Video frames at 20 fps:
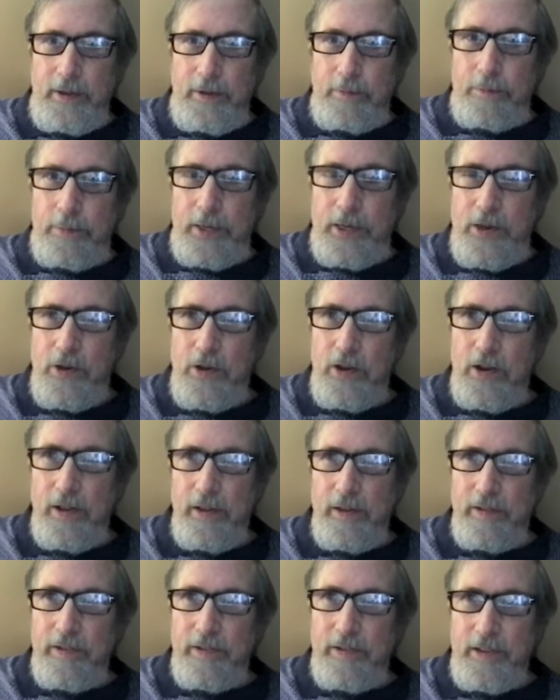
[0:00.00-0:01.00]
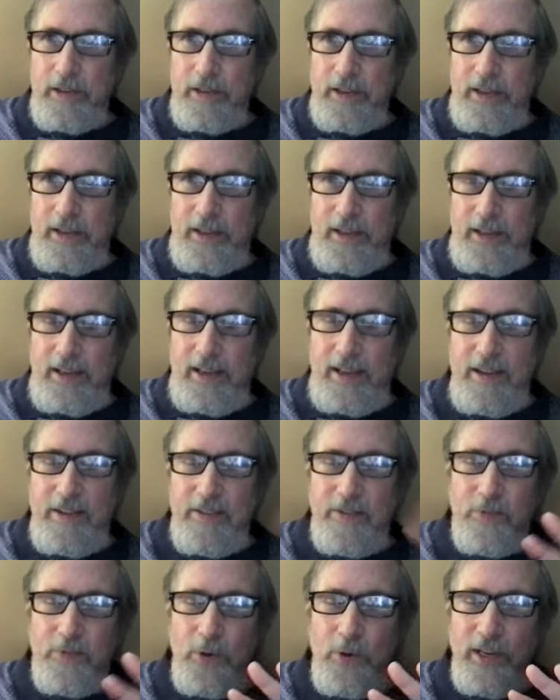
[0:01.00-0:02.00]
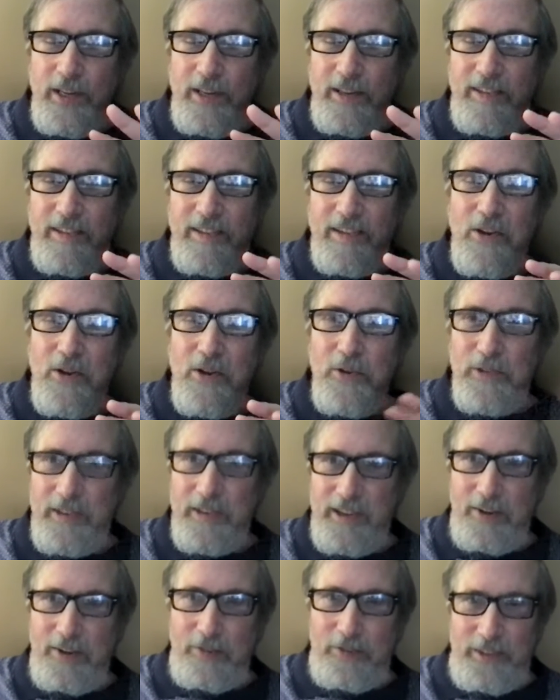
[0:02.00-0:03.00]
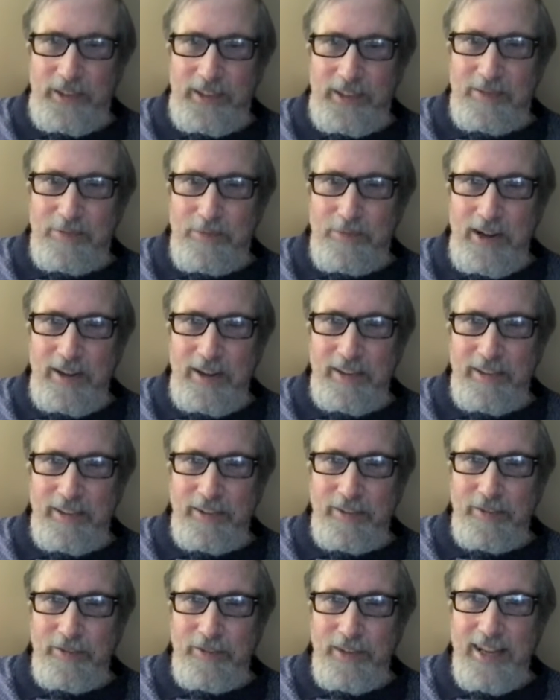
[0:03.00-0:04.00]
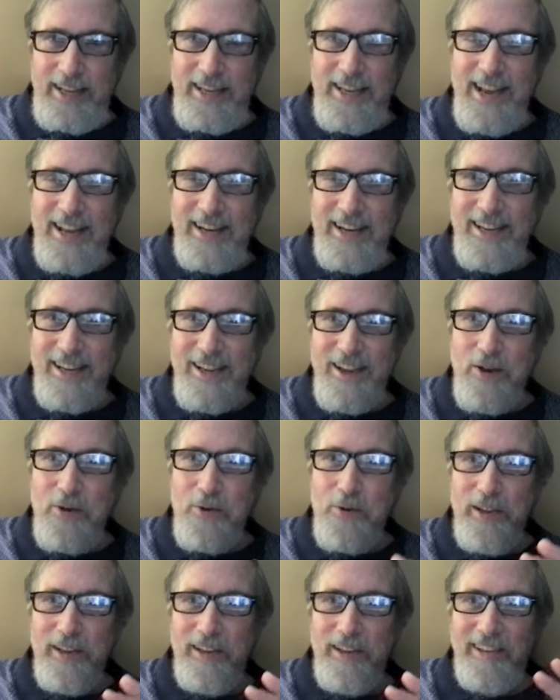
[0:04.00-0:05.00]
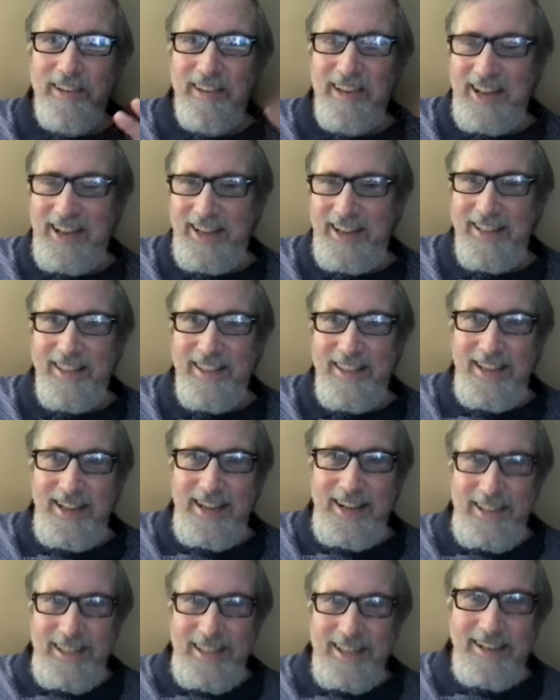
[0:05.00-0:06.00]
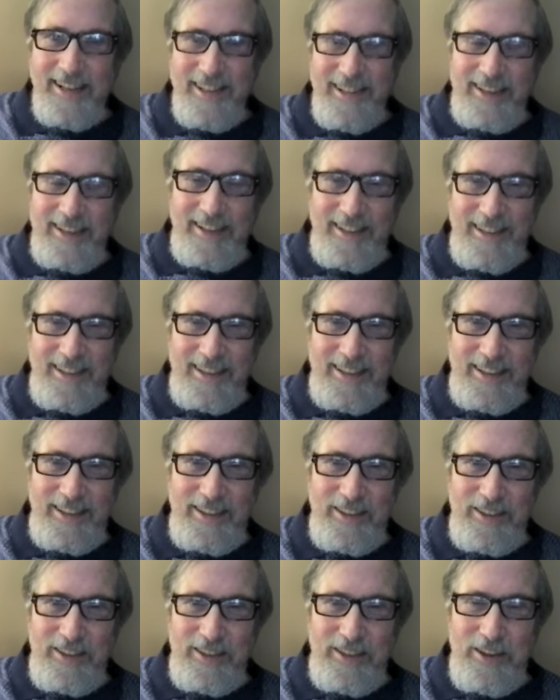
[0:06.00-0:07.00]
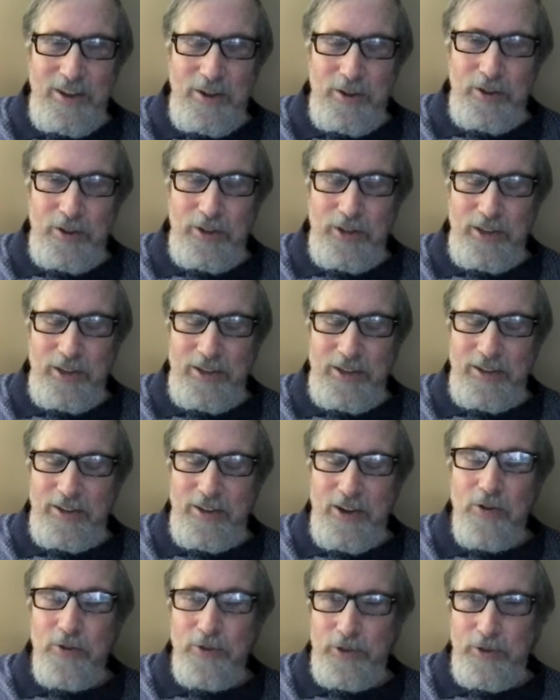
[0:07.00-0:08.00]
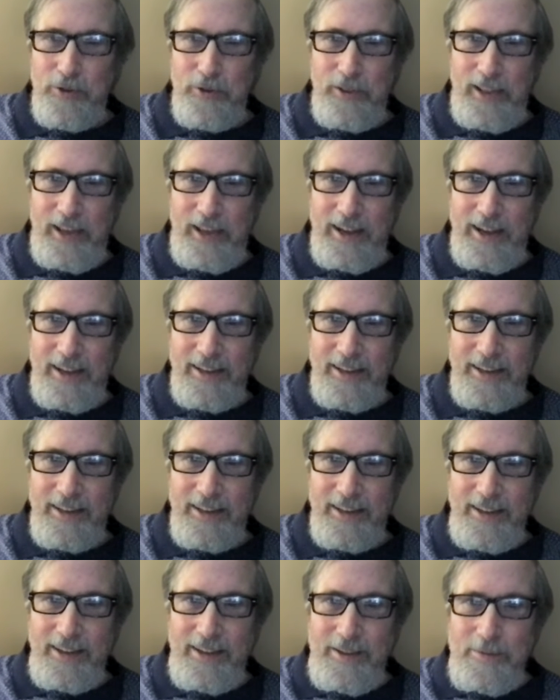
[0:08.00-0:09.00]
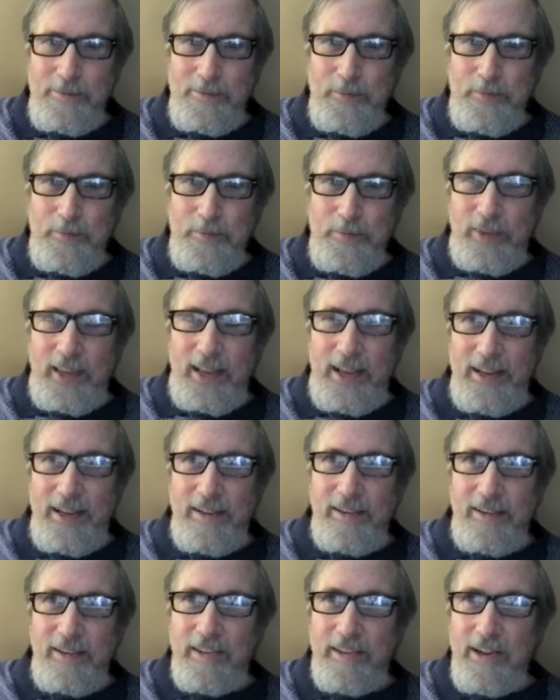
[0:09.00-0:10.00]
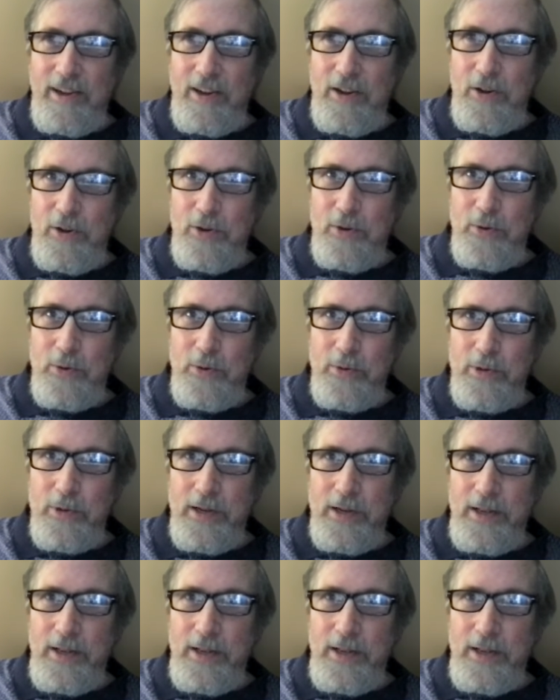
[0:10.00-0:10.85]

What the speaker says: because his work is so self-expressive, and yet he always said that you don't do that. And so